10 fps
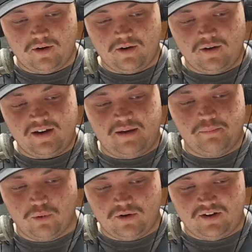or not
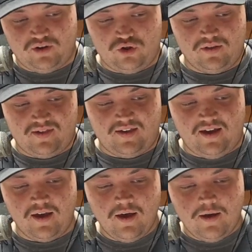important, I shouldn't say,